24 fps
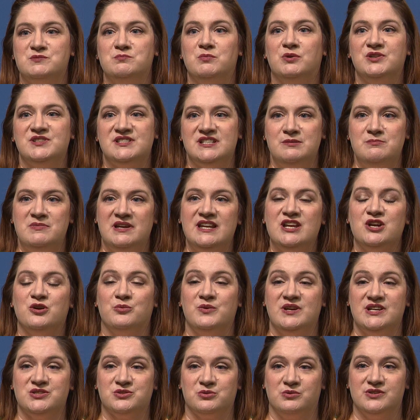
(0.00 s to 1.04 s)
multimedia
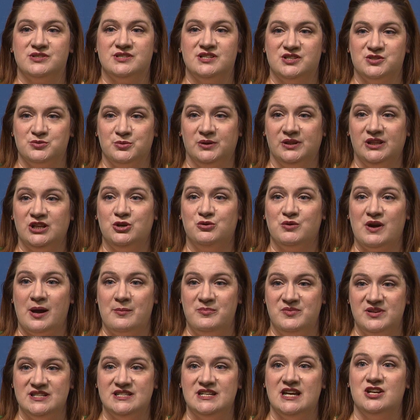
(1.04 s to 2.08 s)
resources really
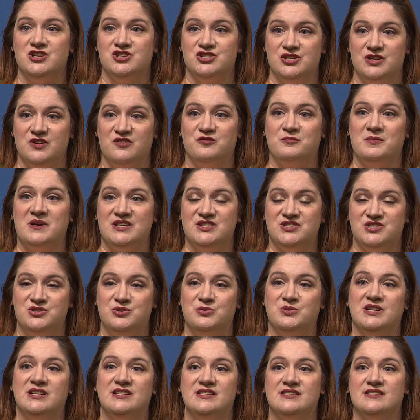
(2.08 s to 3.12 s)
grab the attention of my
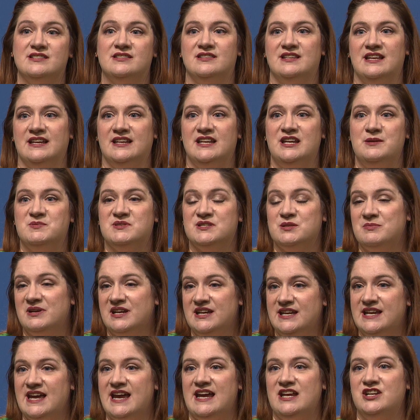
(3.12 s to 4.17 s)
students. That keeps them
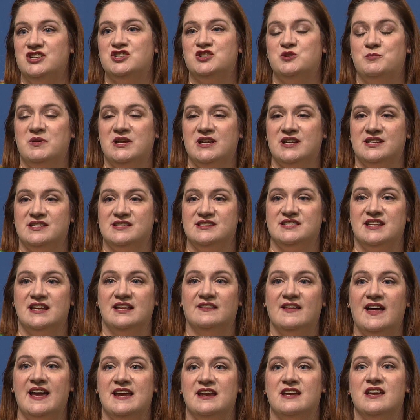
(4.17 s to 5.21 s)
engaged because they
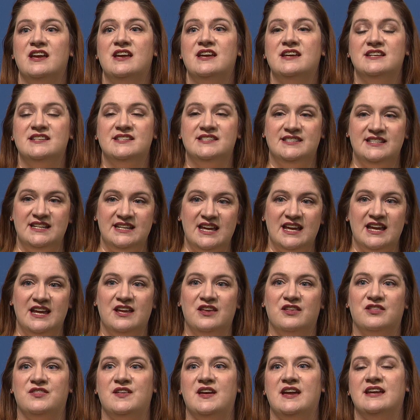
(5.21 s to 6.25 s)
like
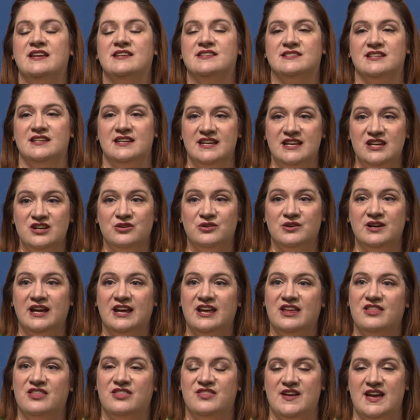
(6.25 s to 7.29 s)
seeing things and
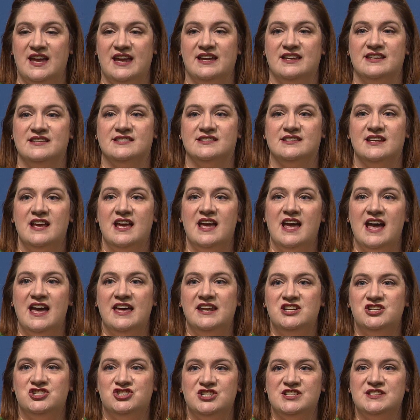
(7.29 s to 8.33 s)
hearing things,
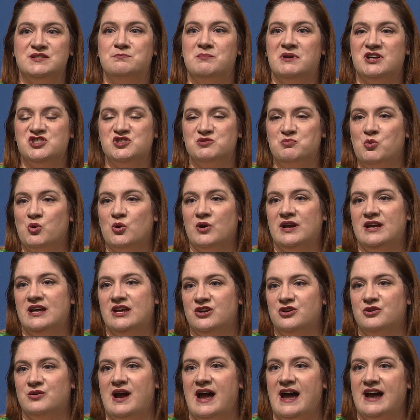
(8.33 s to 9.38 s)
and it's just much more
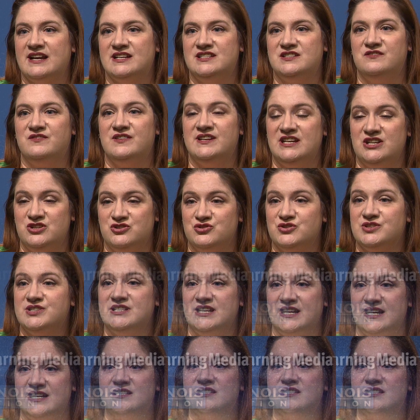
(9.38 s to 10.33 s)
interactive and interesting